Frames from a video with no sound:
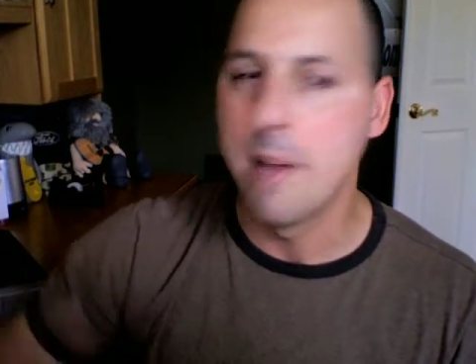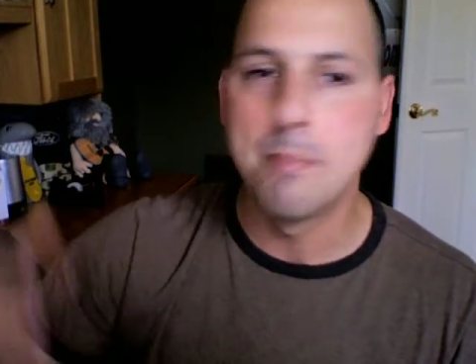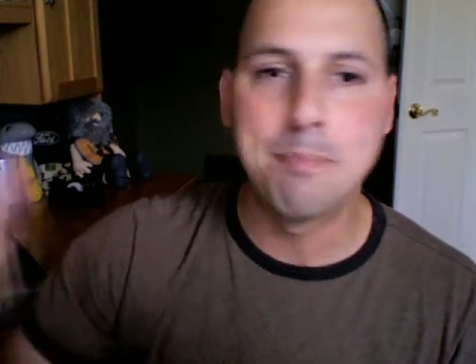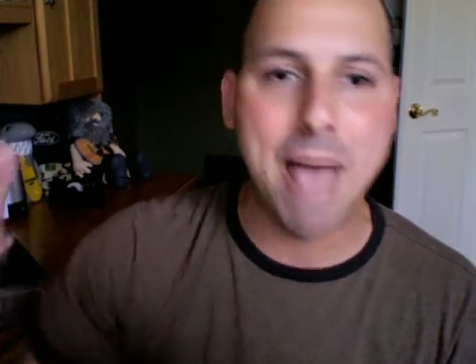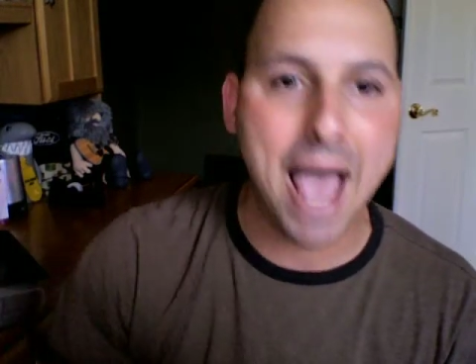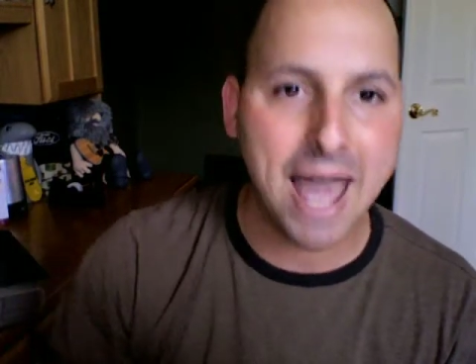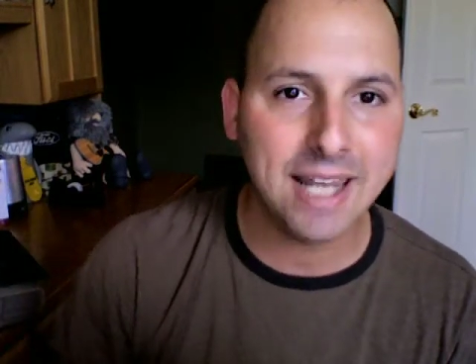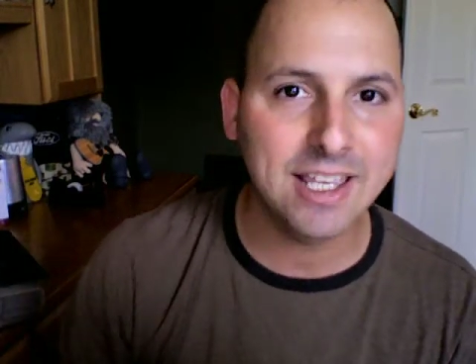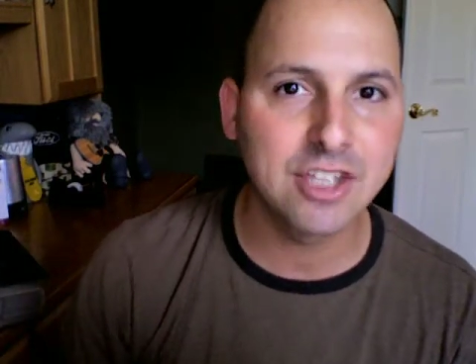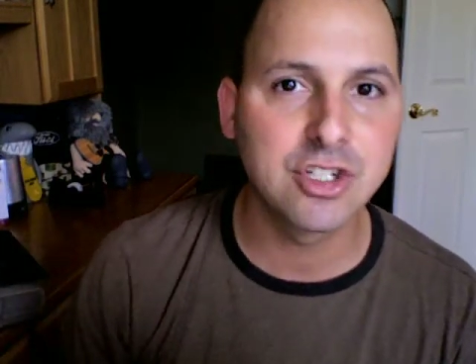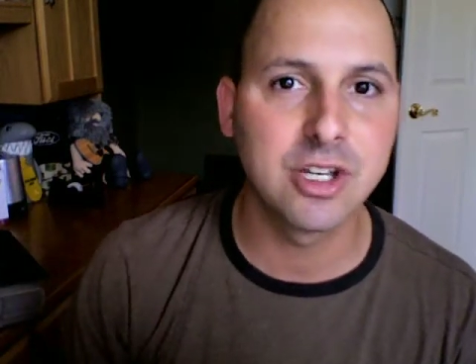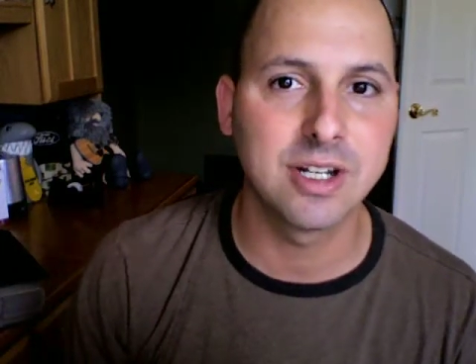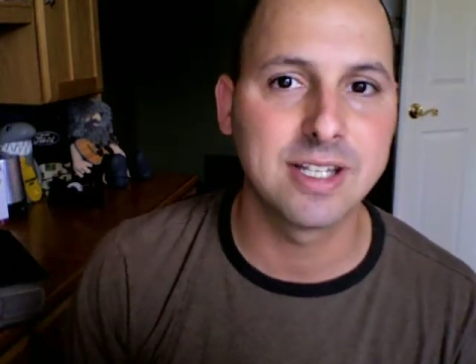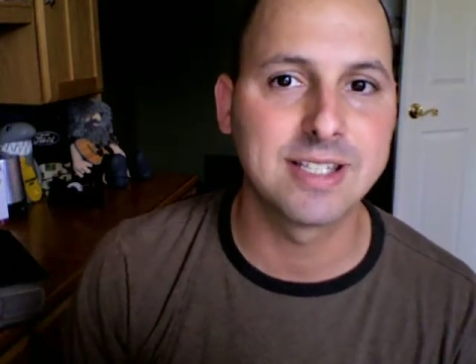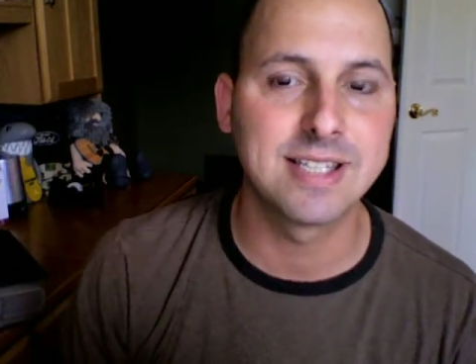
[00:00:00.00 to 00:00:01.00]
Panic is
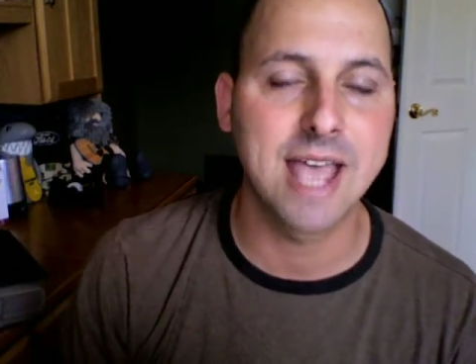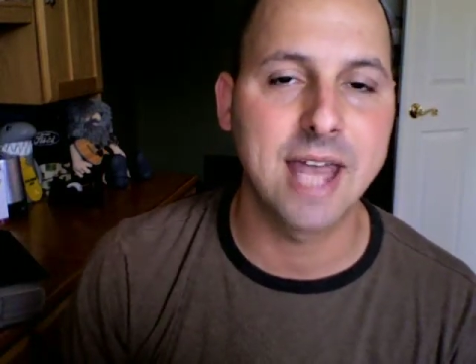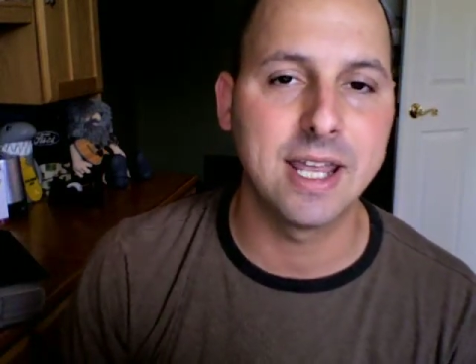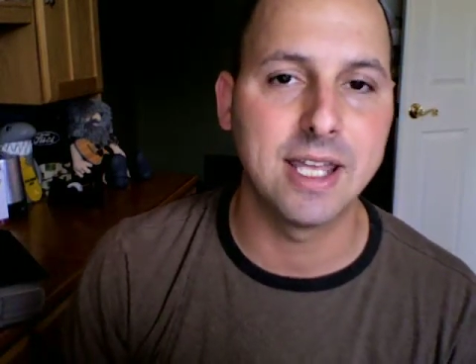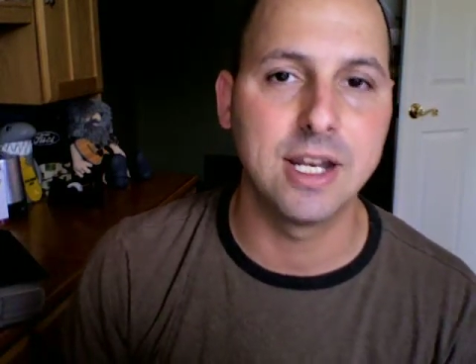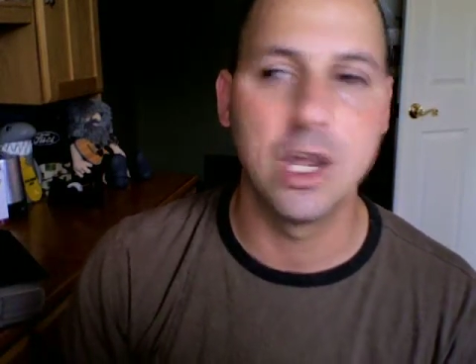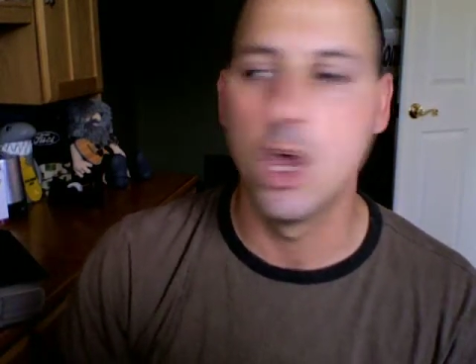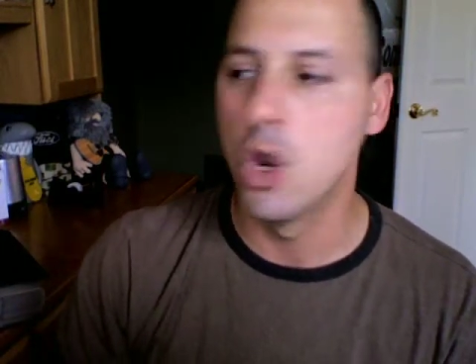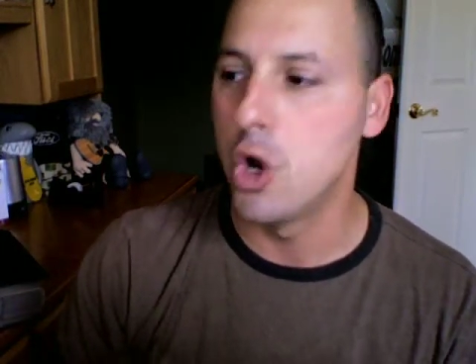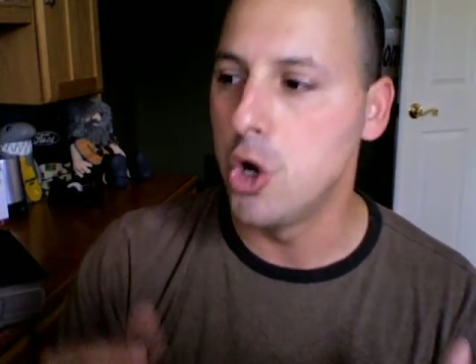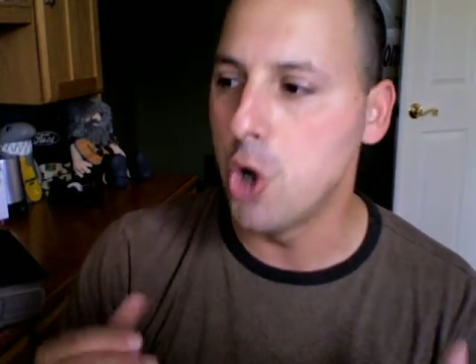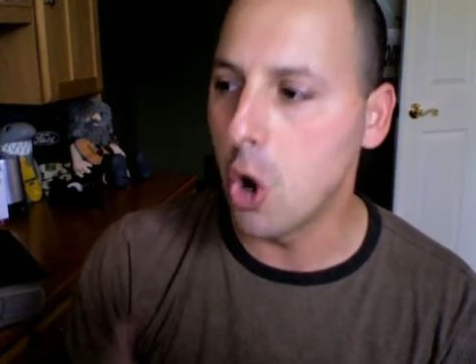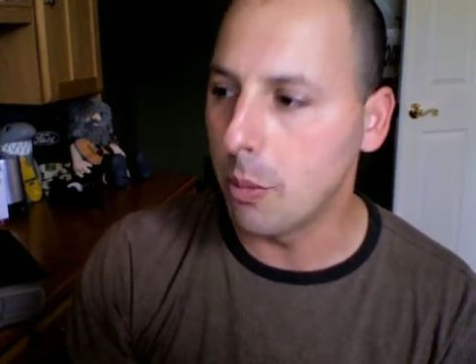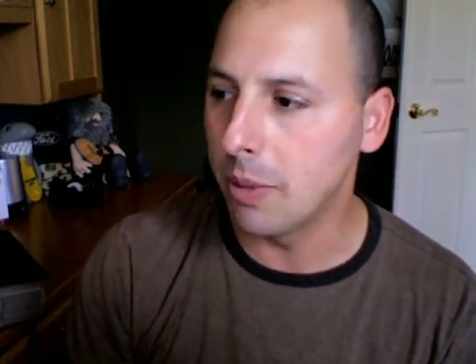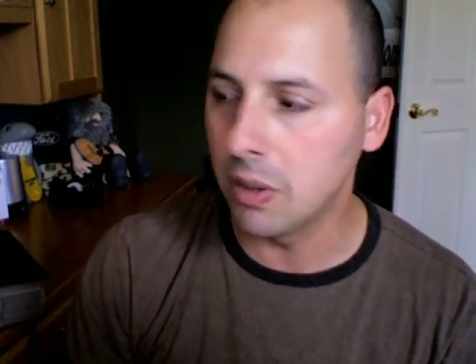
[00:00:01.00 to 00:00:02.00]
going to set in.
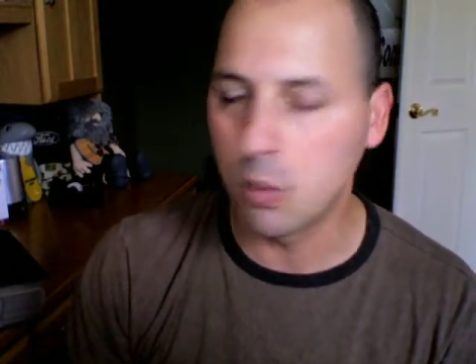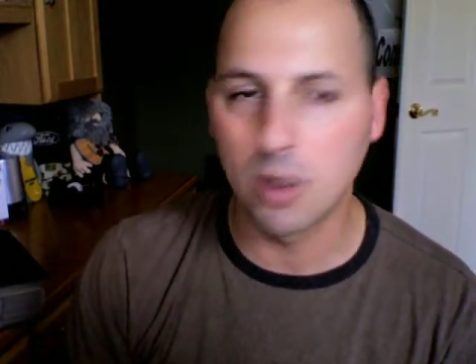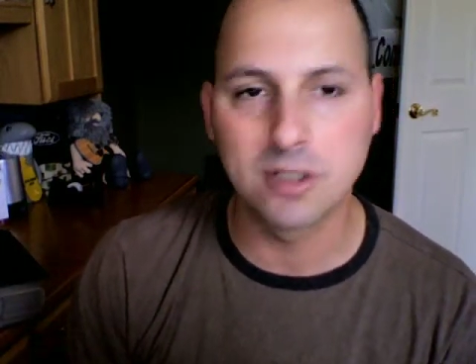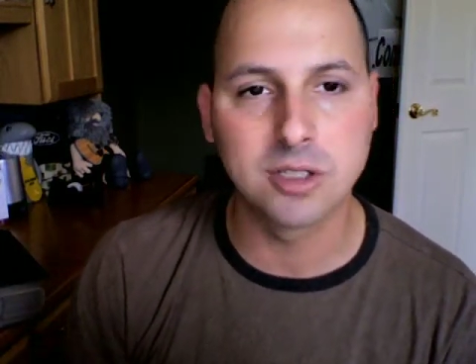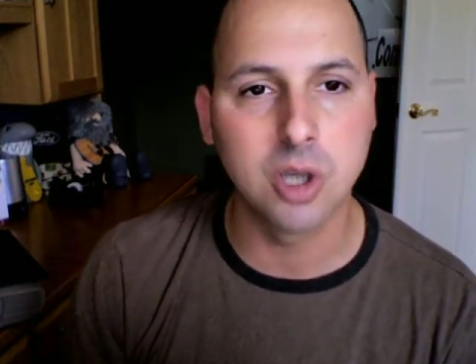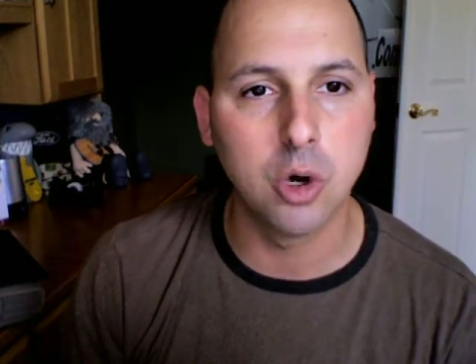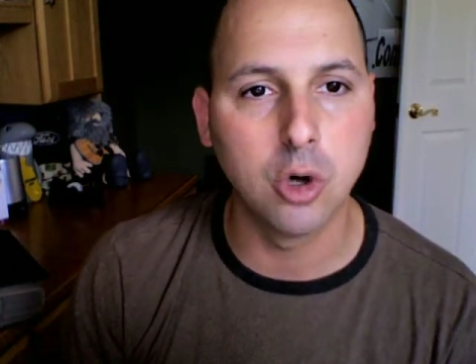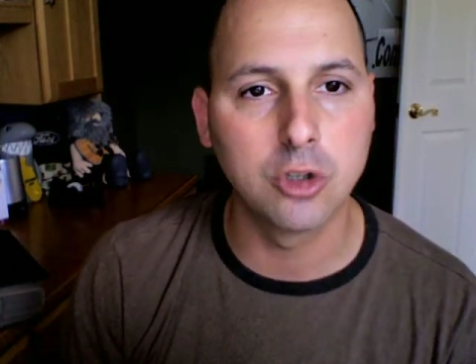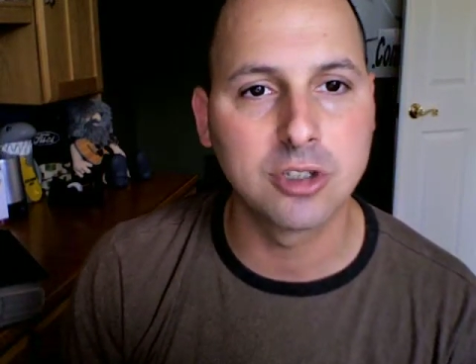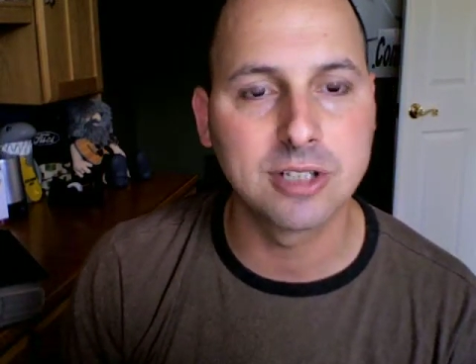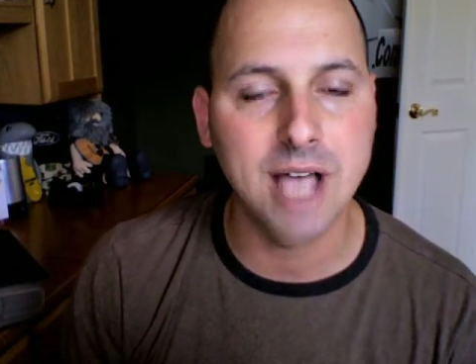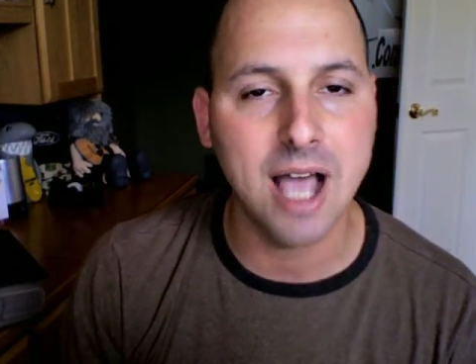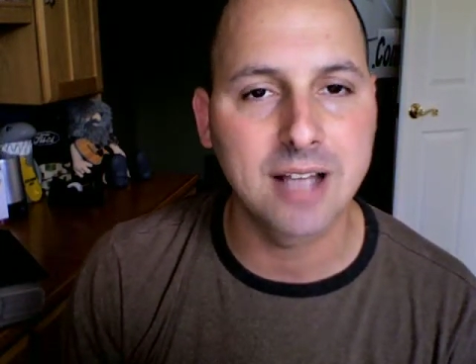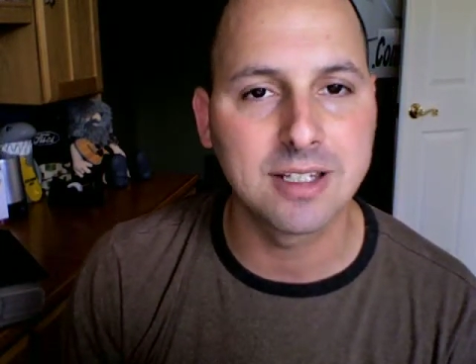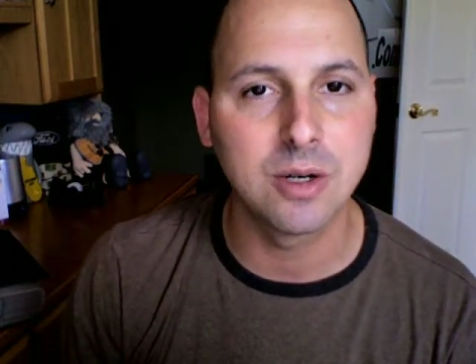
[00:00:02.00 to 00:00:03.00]
Nobody wants to hold
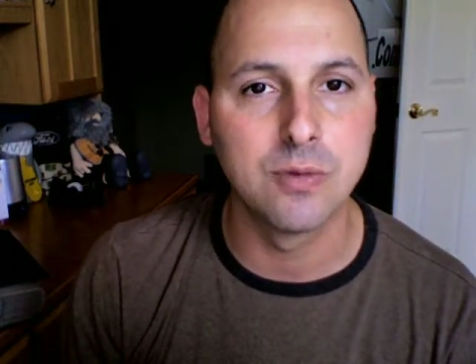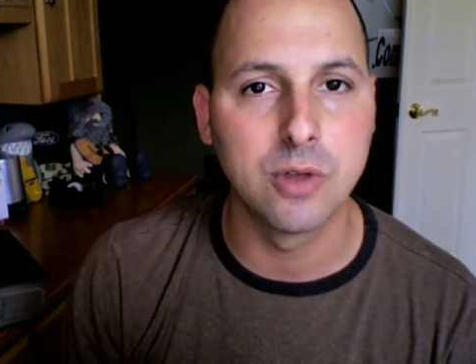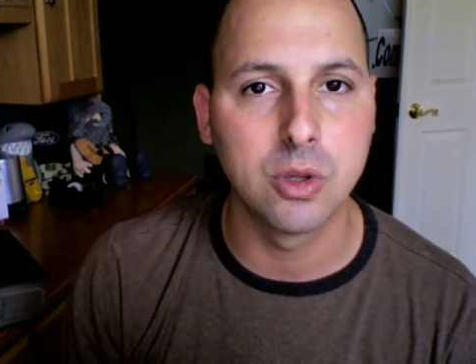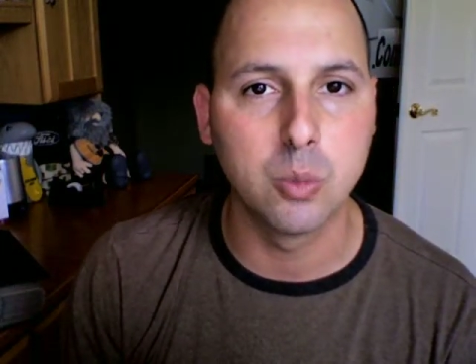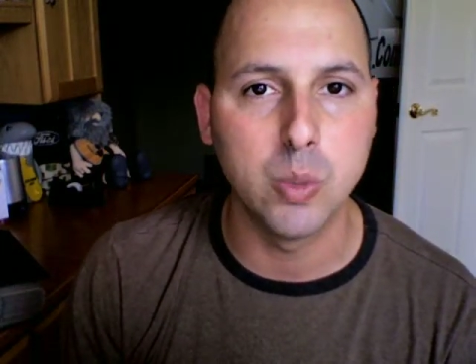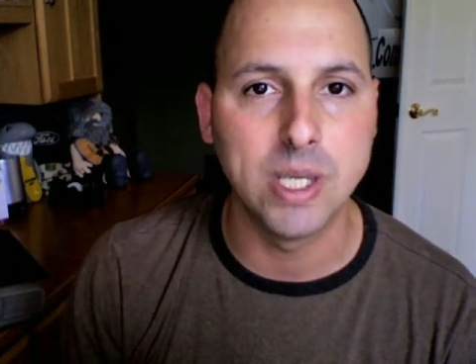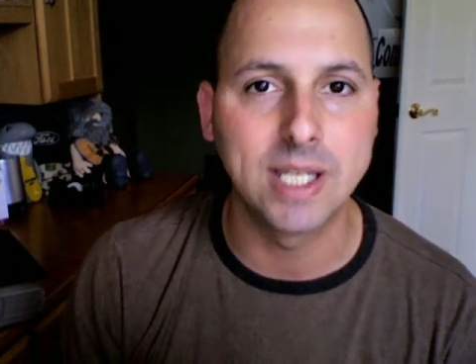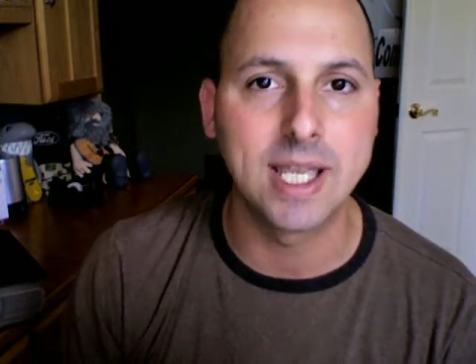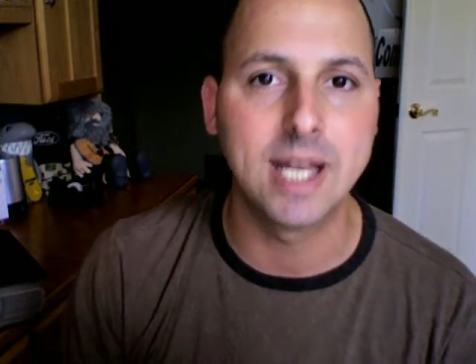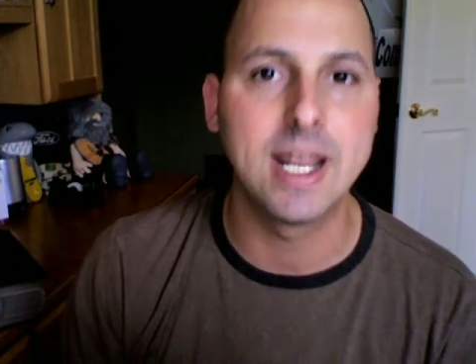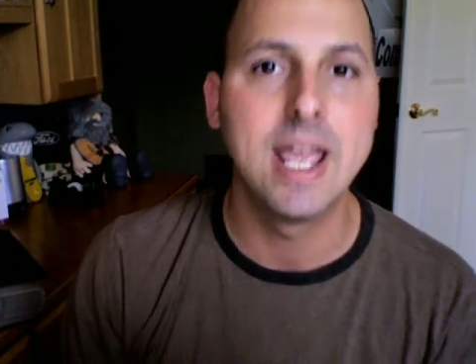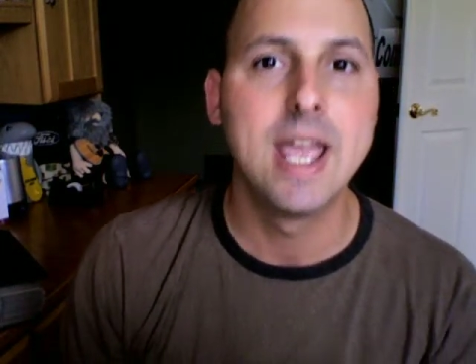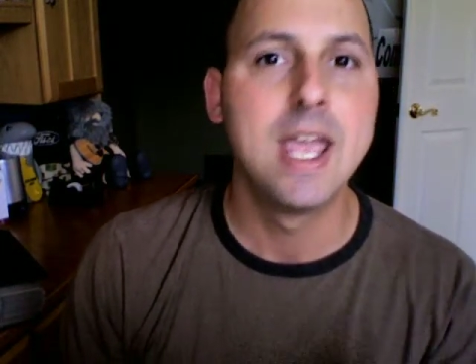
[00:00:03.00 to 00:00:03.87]
stocks over the weekend.